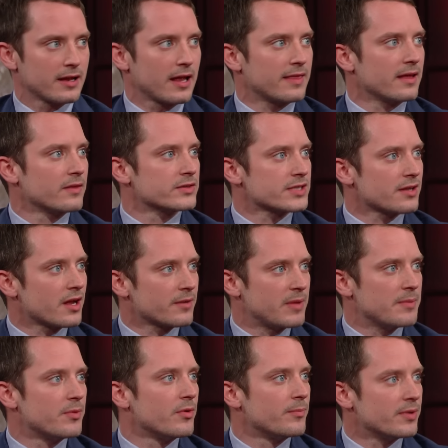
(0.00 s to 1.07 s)
I think there's a lot of
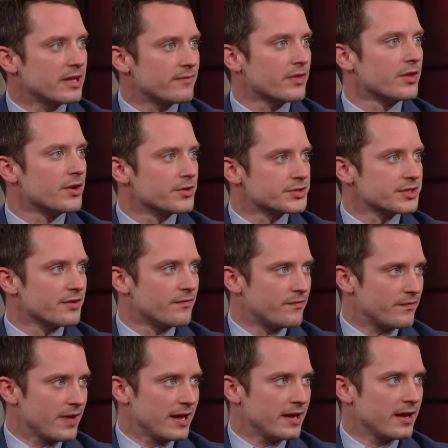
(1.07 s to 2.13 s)
people who believe in the notion of
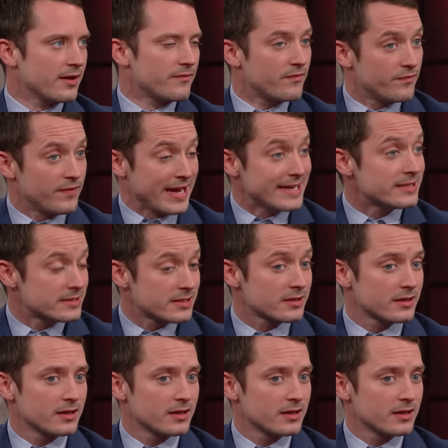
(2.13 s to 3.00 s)
fate,